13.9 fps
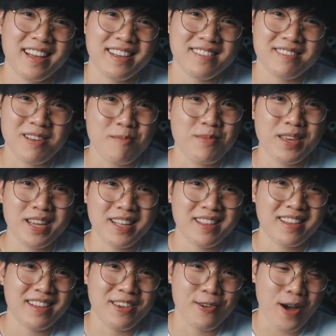something
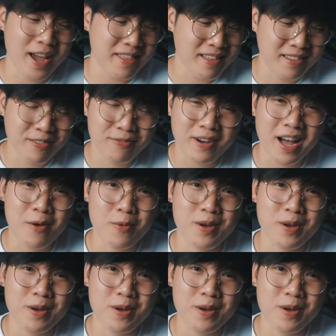that you identify